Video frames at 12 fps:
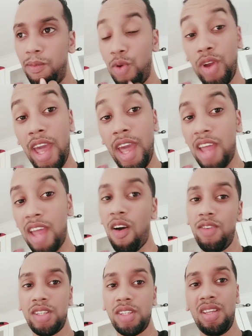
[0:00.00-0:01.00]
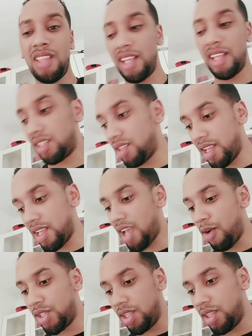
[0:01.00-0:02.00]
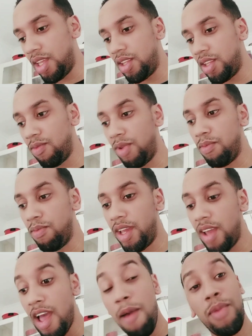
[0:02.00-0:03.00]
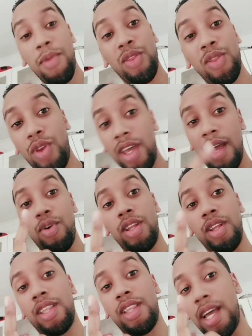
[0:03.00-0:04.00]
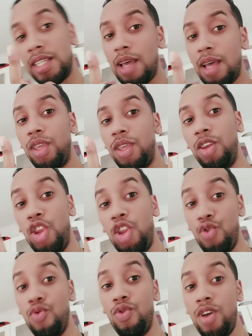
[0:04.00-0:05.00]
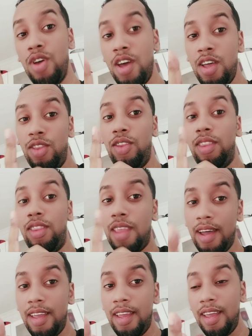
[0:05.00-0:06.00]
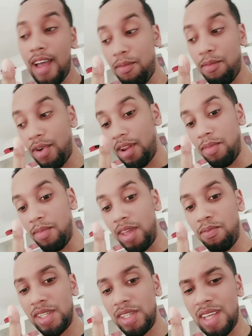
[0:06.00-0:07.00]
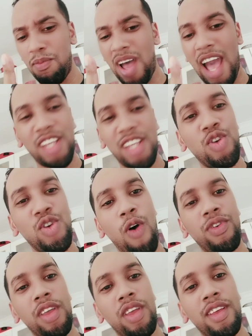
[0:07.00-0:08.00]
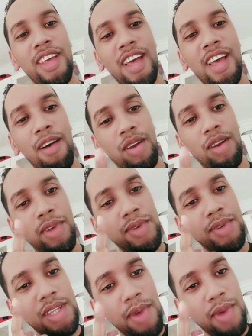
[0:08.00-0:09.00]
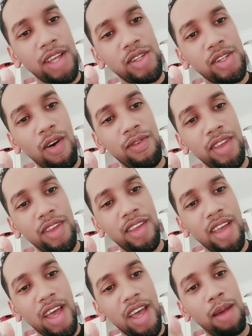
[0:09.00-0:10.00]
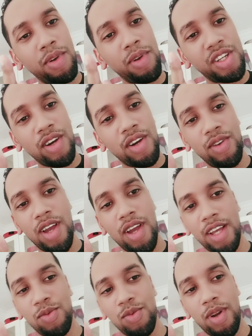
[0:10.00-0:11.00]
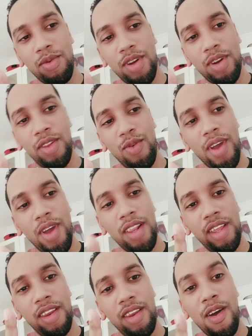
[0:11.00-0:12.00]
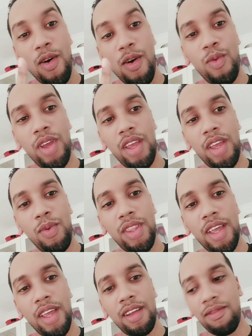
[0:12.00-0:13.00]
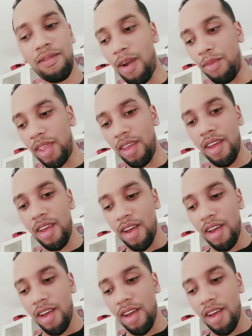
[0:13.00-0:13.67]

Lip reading: You can, obviously, that's how it's intended to be made, but today I'm gonna try something new. Today I'm gonna make me some iced coffee. I'm gonna make me some iced coffee and I'm gonna show you guys what I'm gonna do, and then we take it from there.